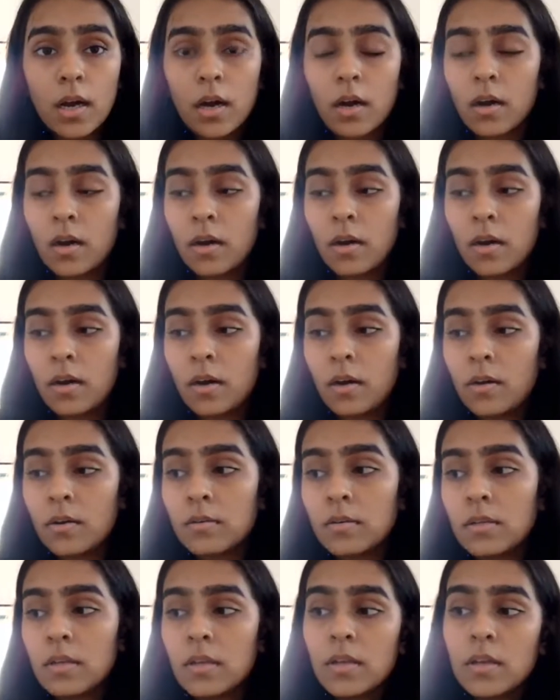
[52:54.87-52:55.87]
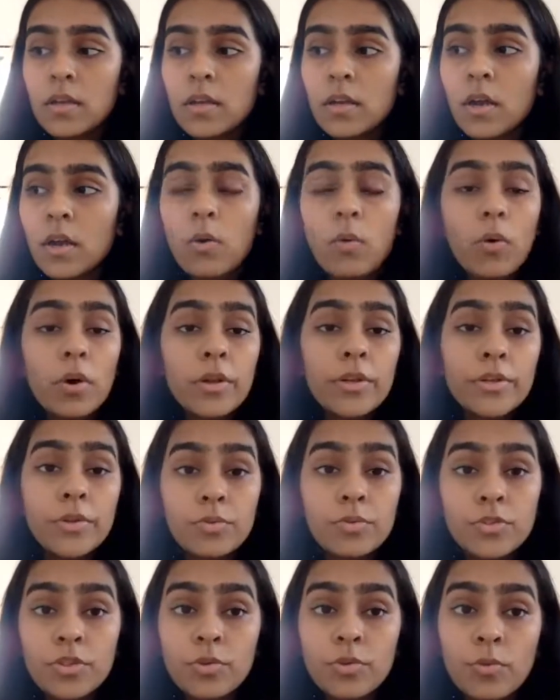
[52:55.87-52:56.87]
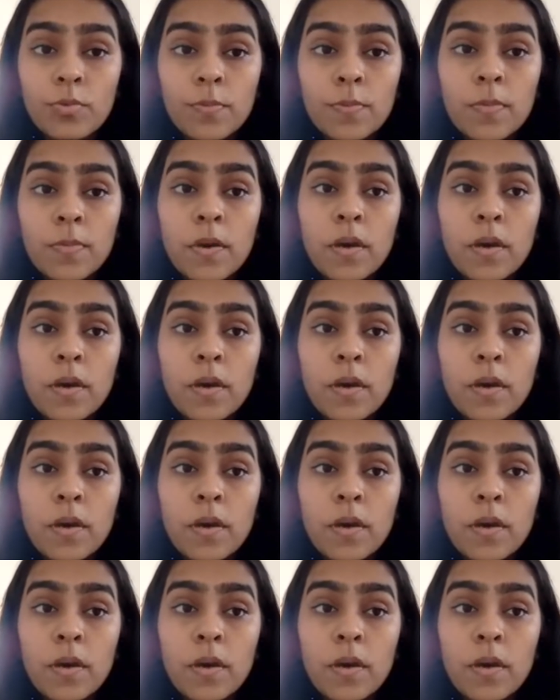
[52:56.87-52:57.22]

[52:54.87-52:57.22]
Go on YouTube,